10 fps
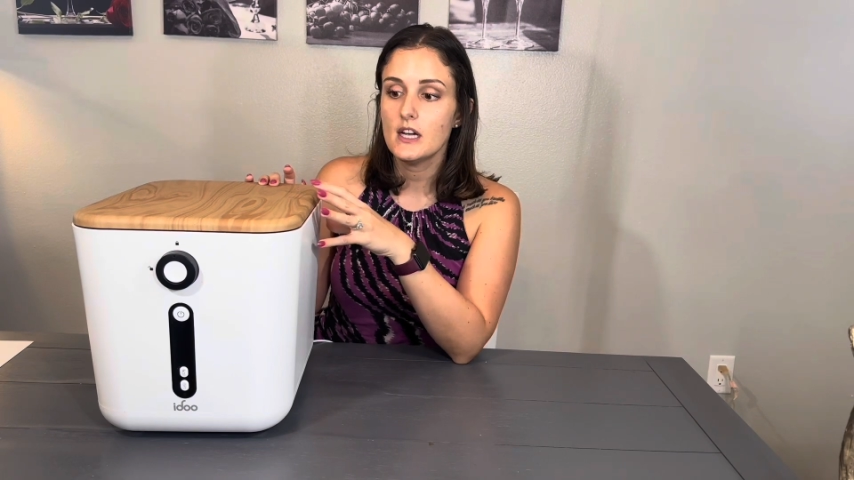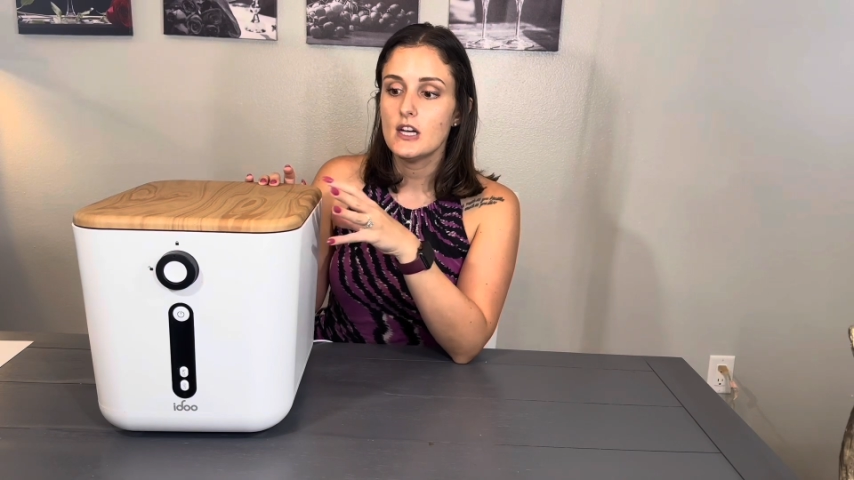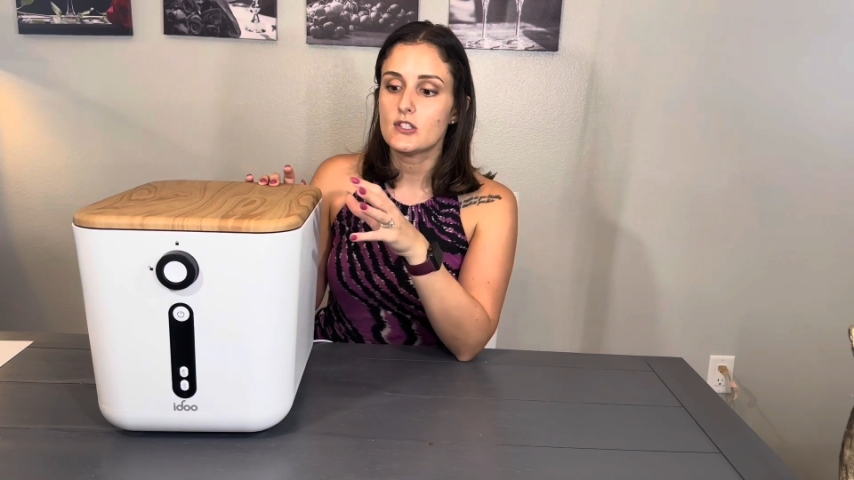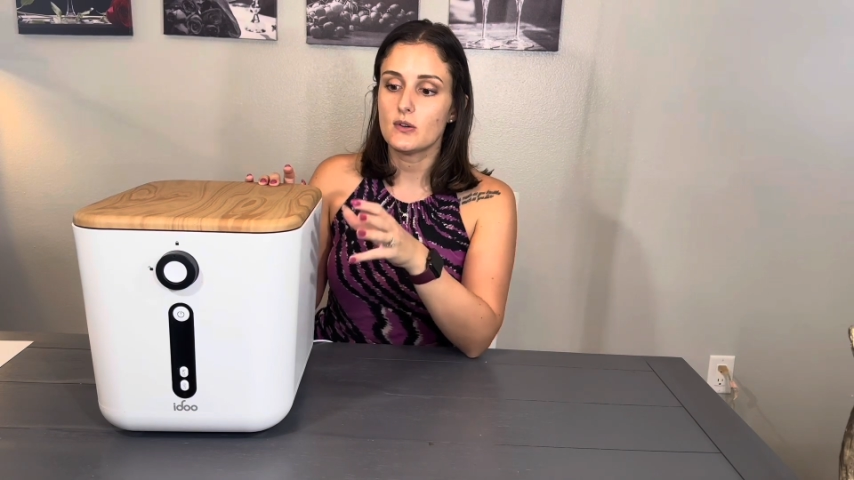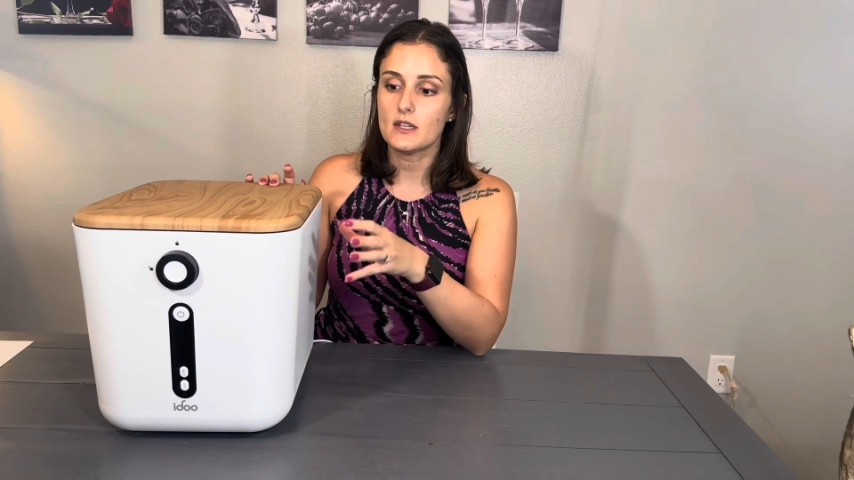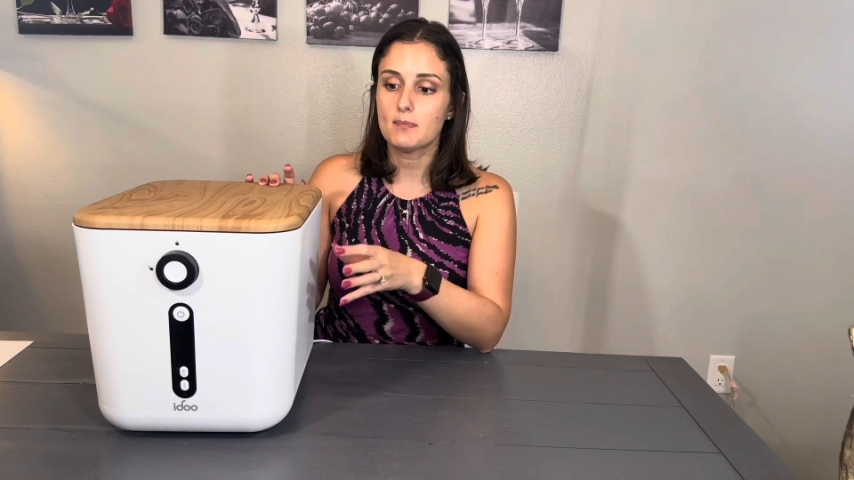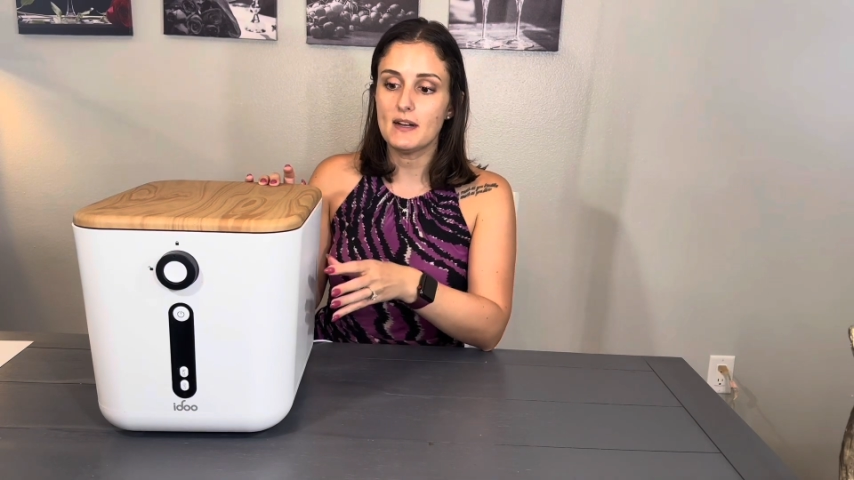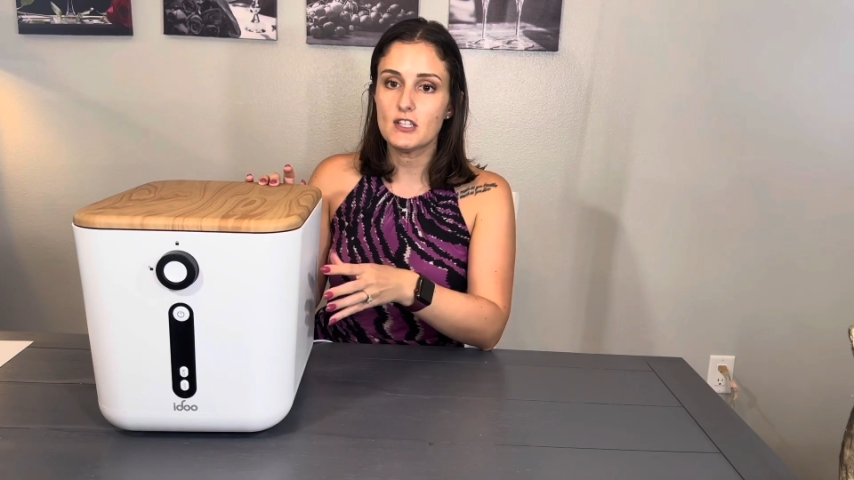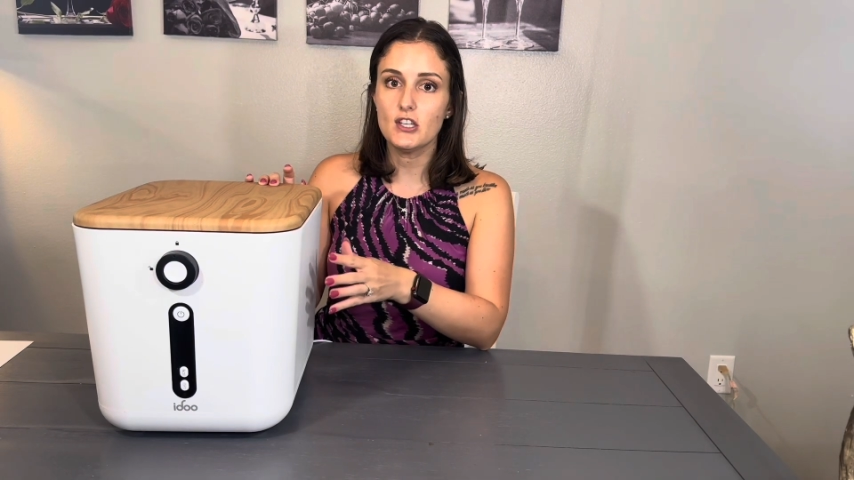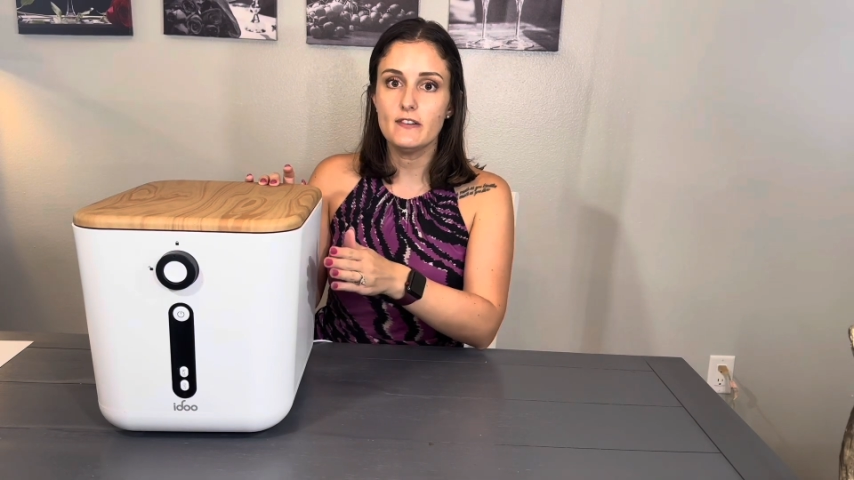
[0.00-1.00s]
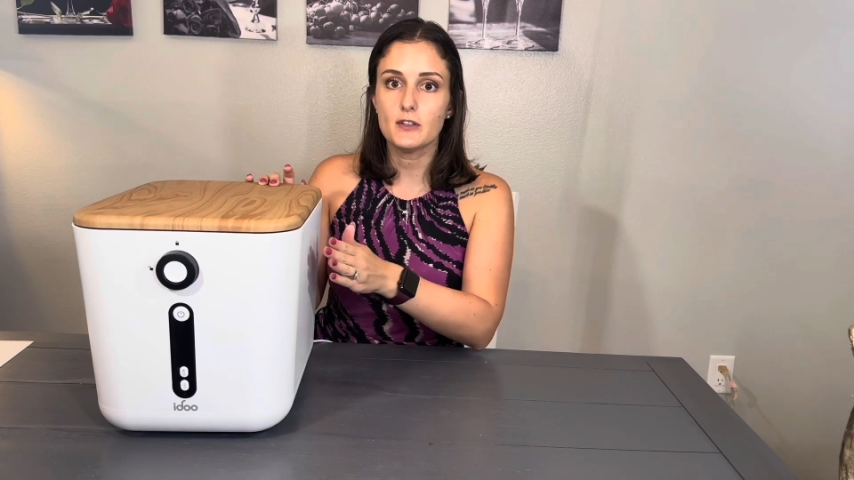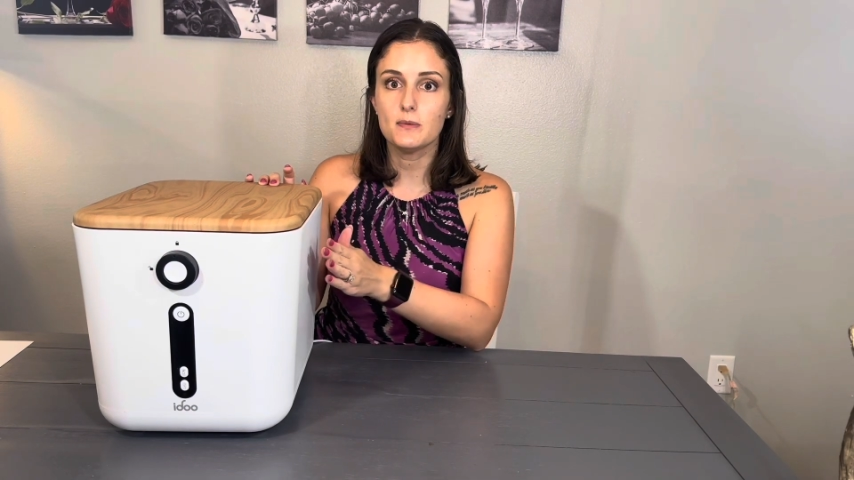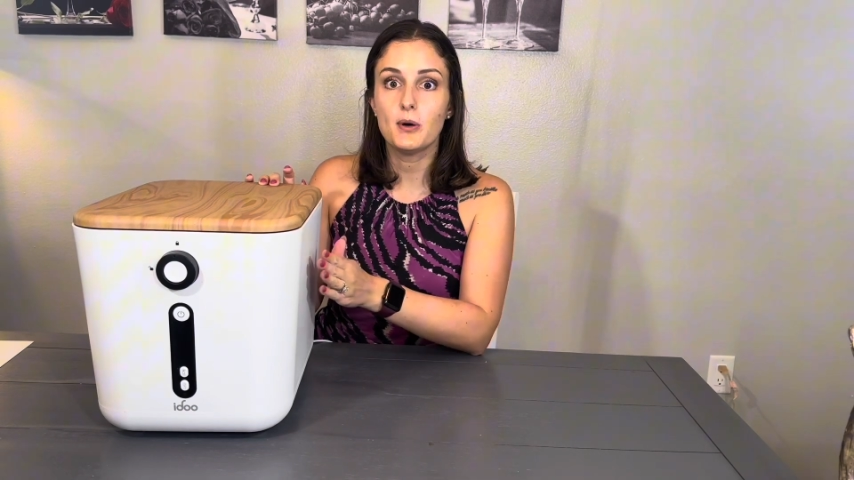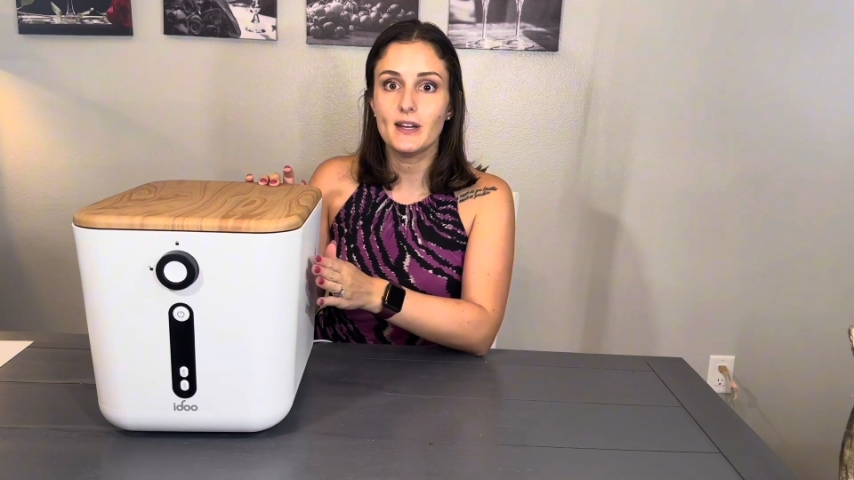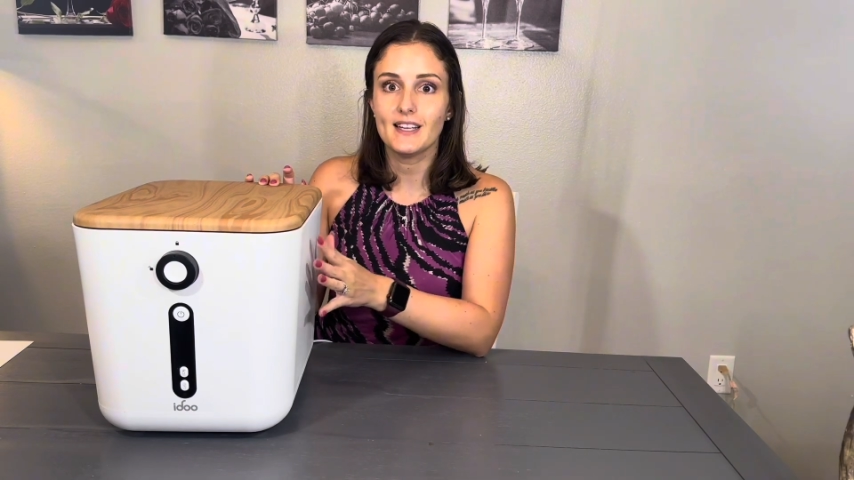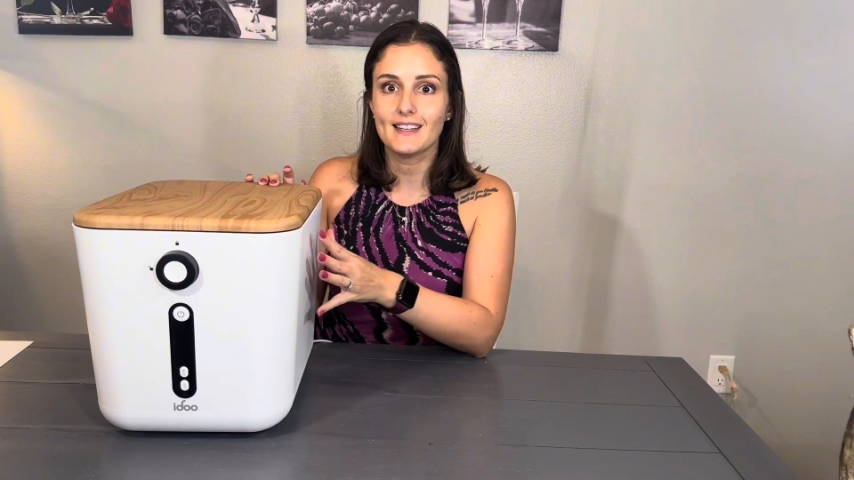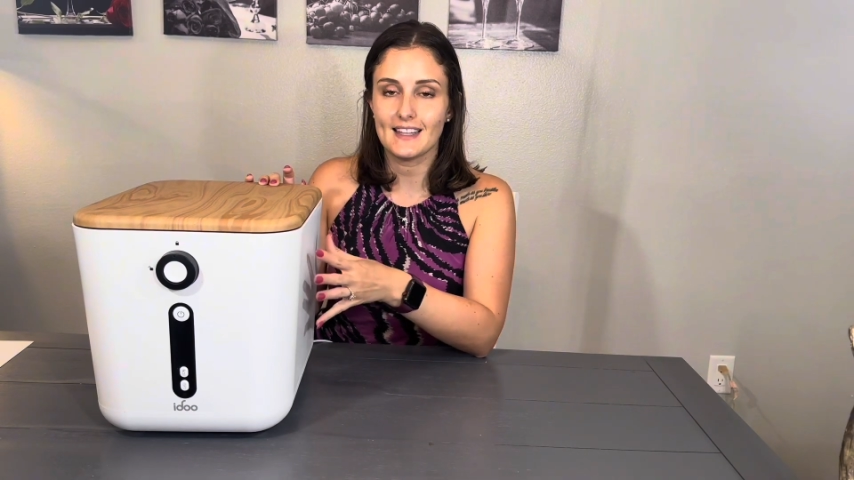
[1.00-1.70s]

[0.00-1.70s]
So especially if you're putting